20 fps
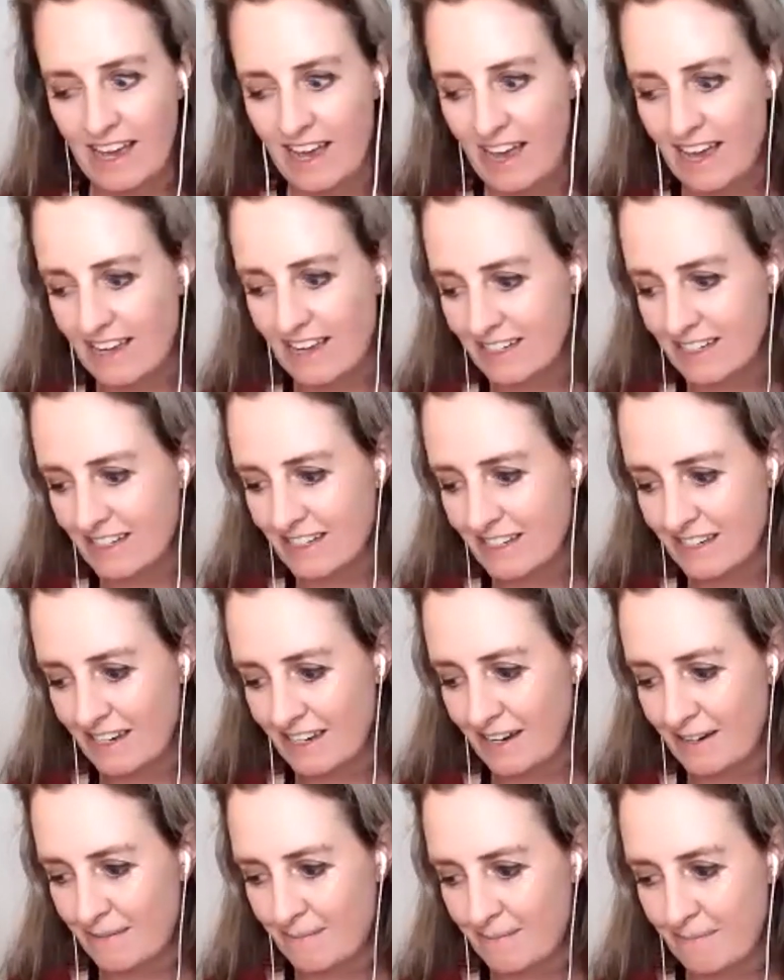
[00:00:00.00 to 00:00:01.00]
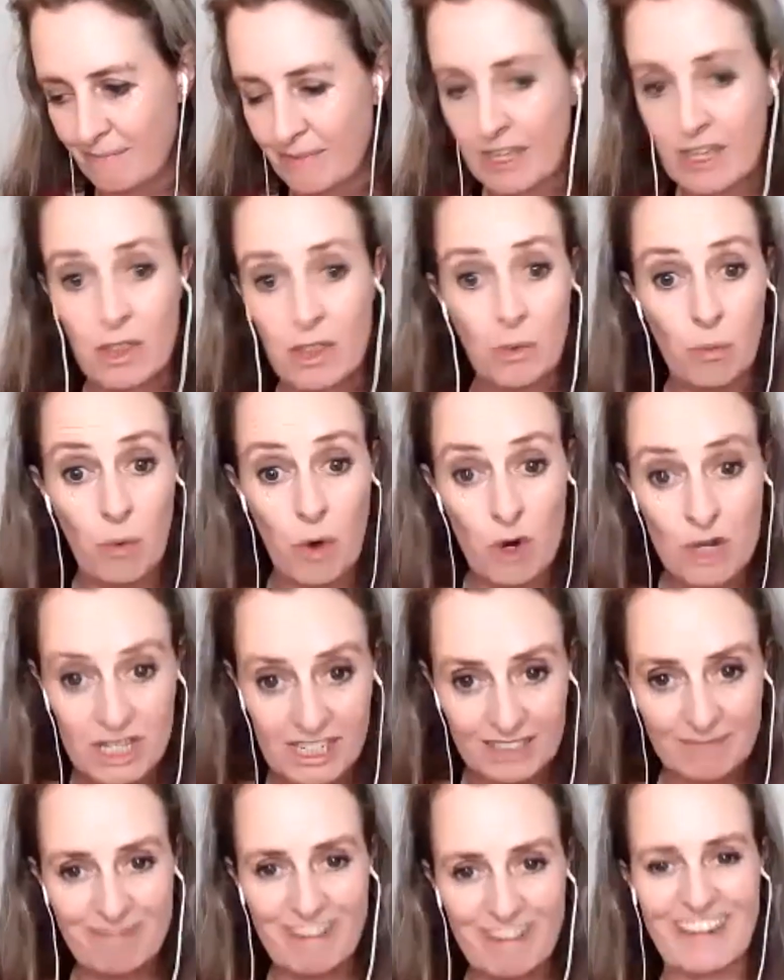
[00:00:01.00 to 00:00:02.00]
and the
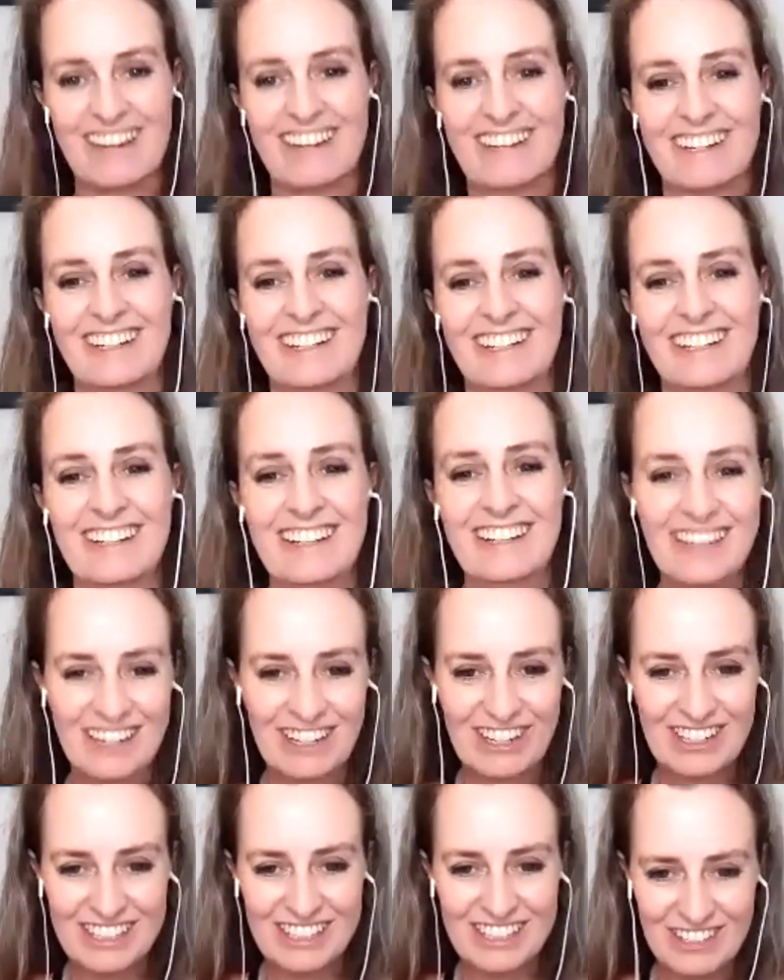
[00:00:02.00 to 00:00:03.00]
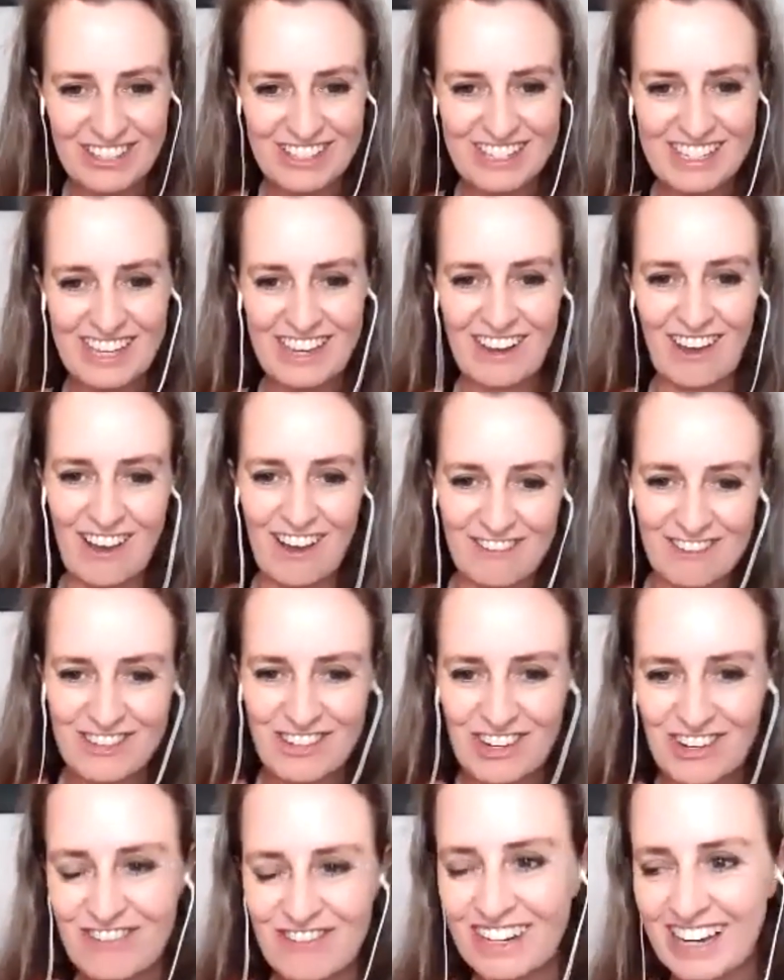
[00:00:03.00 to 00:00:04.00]
water, because as you say, half a
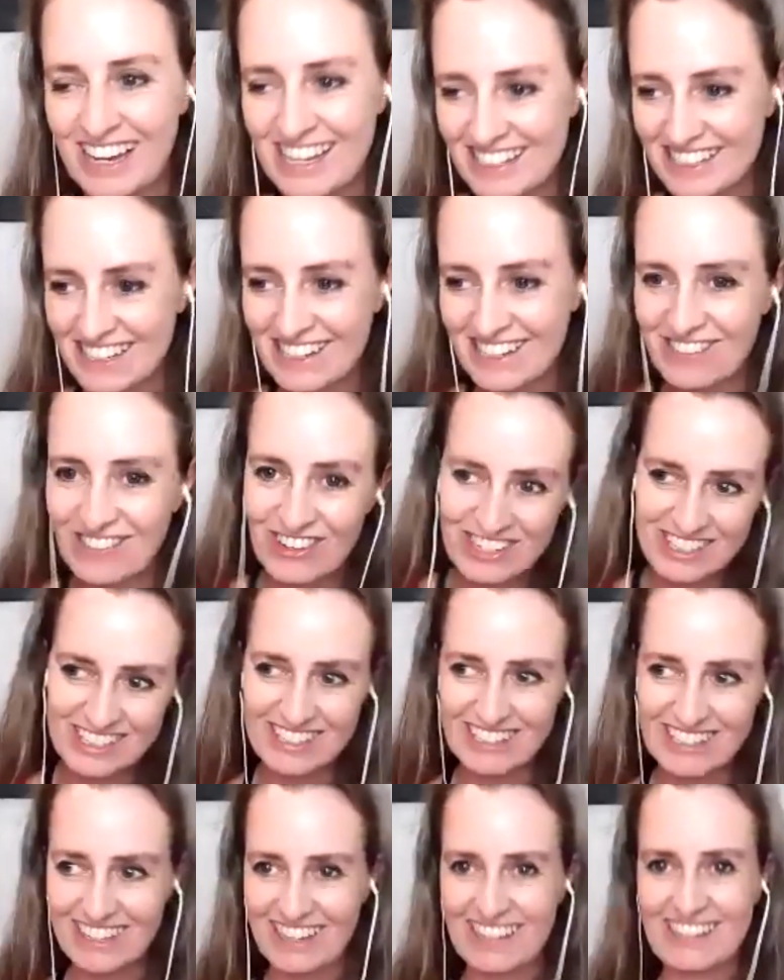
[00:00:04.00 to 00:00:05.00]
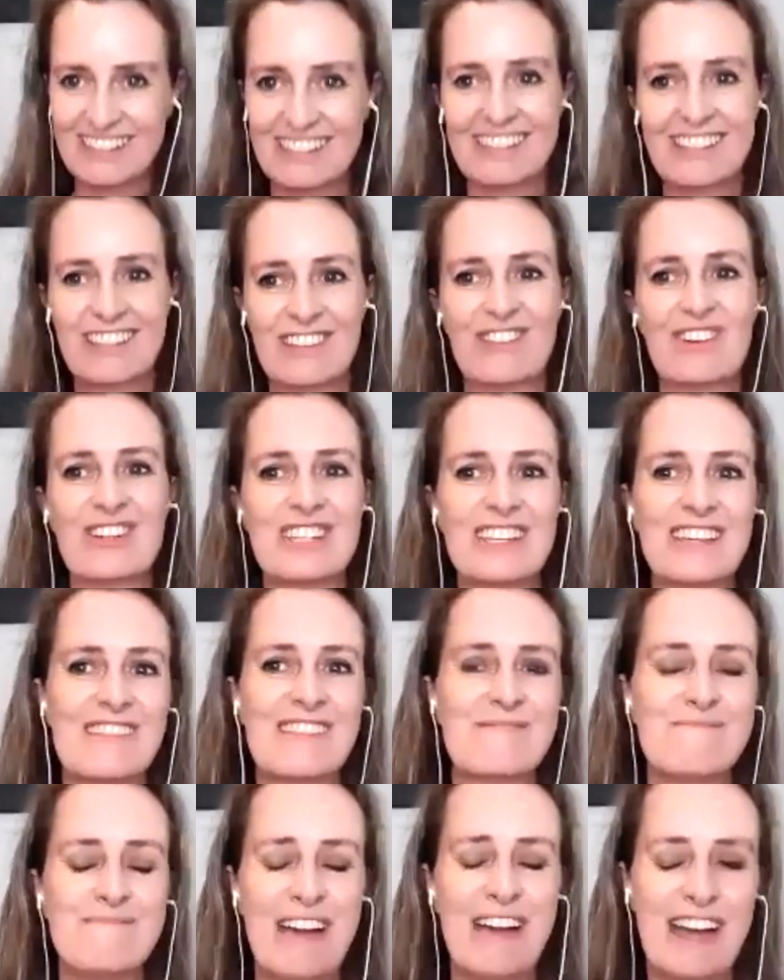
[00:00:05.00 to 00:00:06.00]
Joburg hasn't had water and
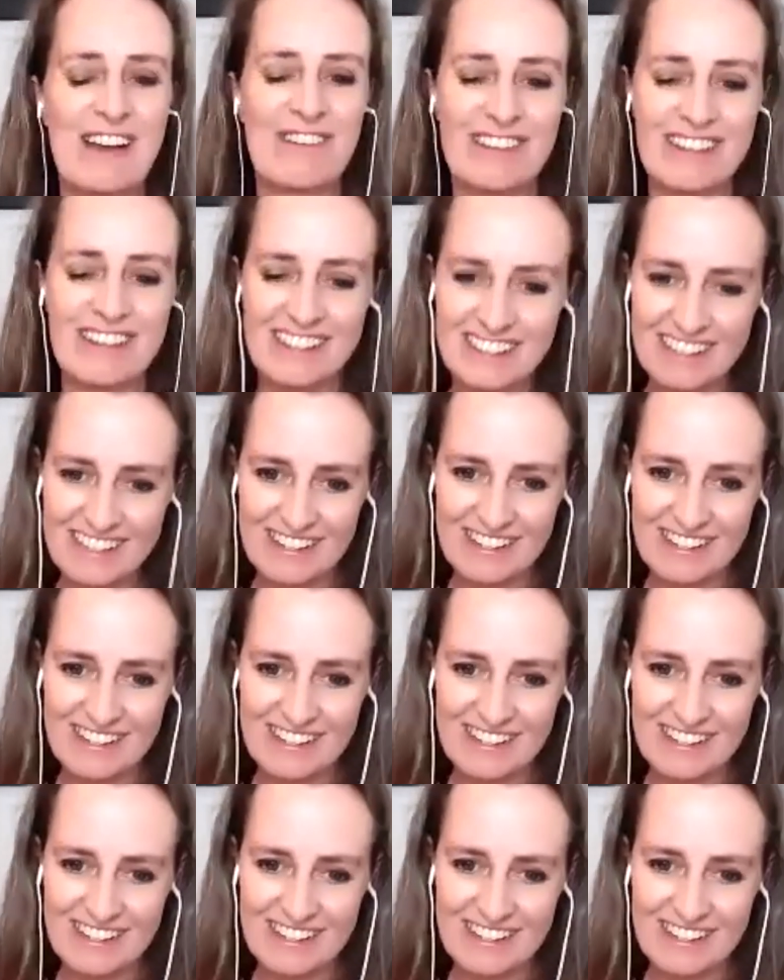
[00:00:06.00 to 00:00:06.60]
the power.